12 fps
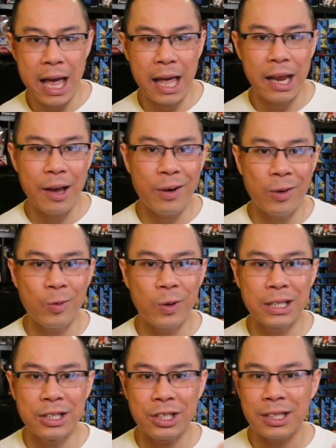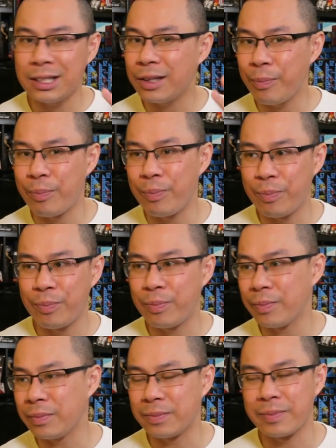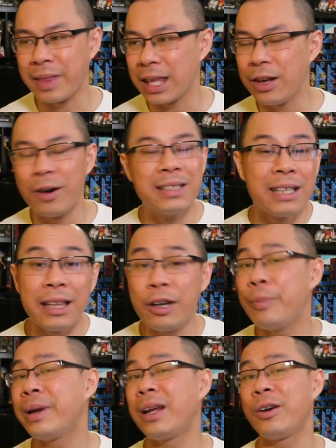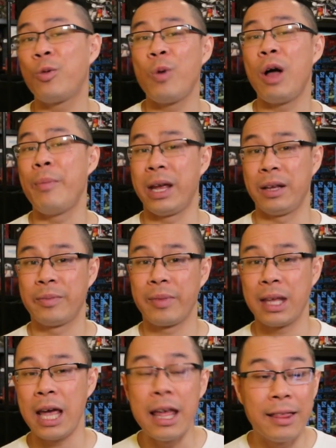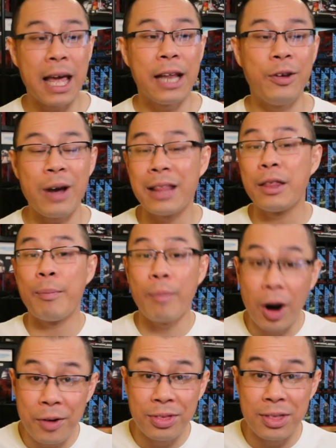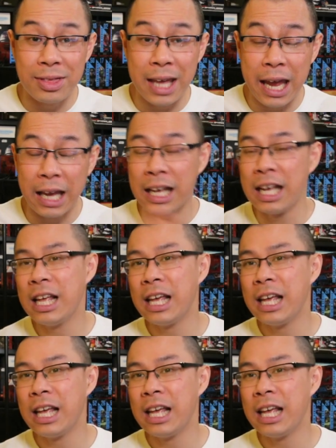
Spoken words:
And it was just it was a little bit underwhelming. And then you had the Martha thing.